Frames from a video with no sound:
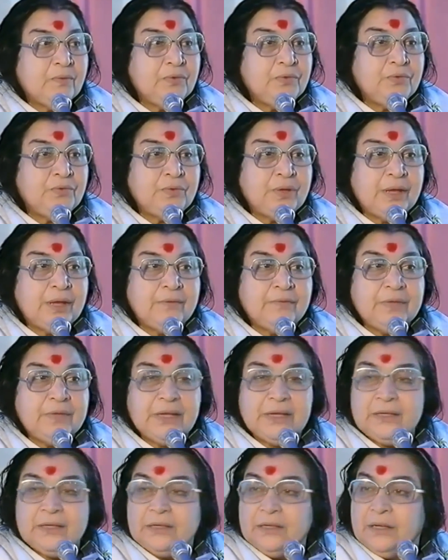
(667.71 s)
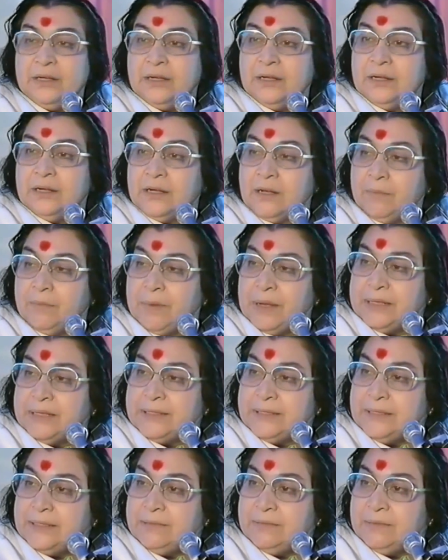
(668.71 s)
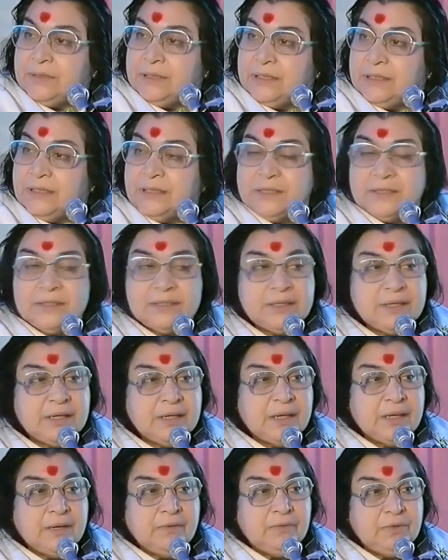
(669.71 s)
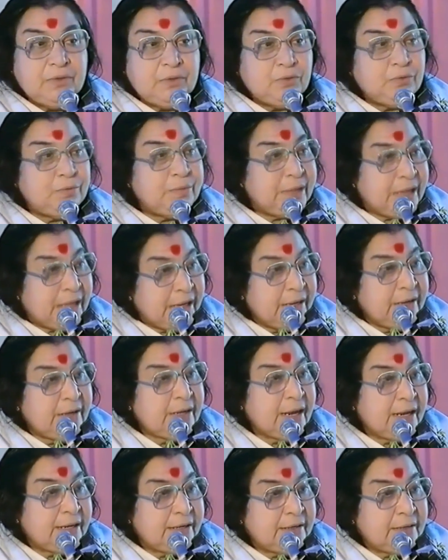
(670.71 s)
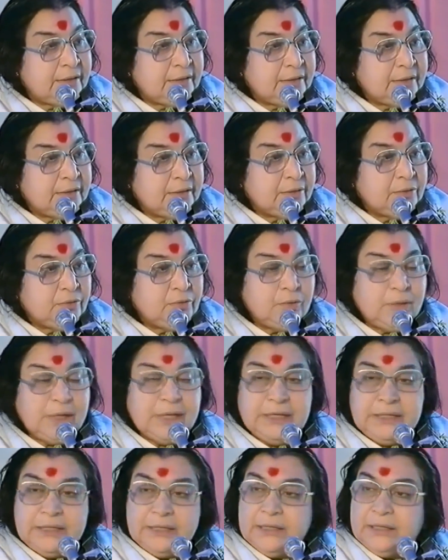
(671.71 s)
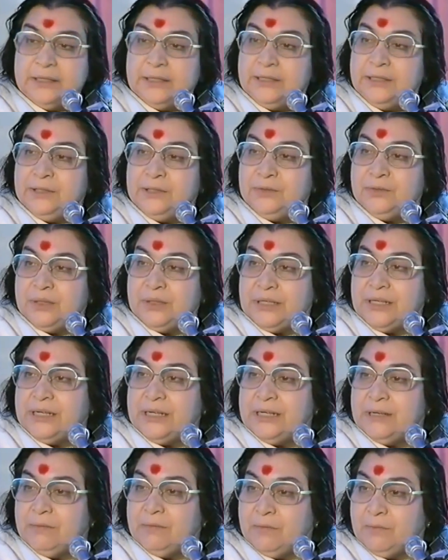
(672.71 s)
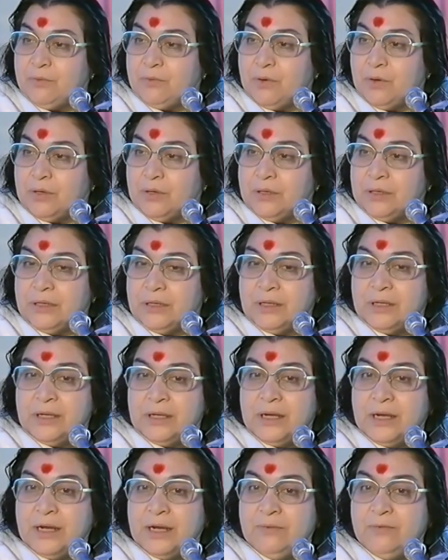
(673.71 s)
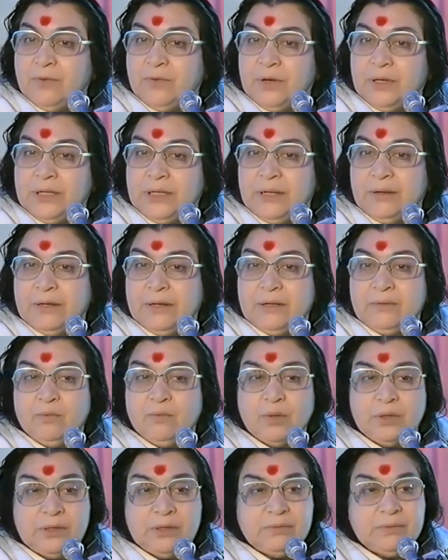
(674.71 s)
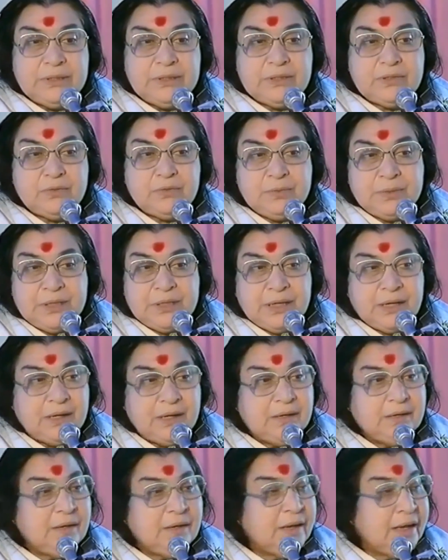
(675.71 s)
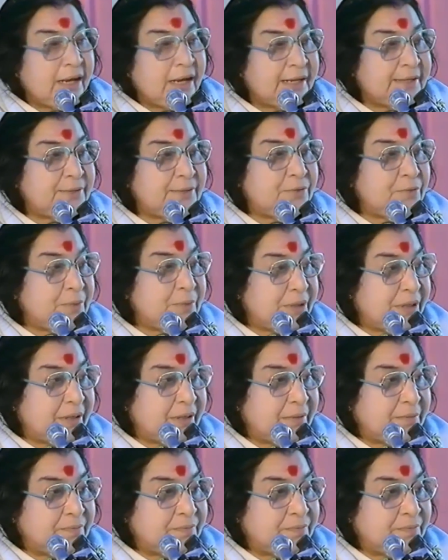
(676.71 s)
We should have that capacity within us. We should be entitled to enter into the kingdom of God. And for that, whatever is to be done has to be done.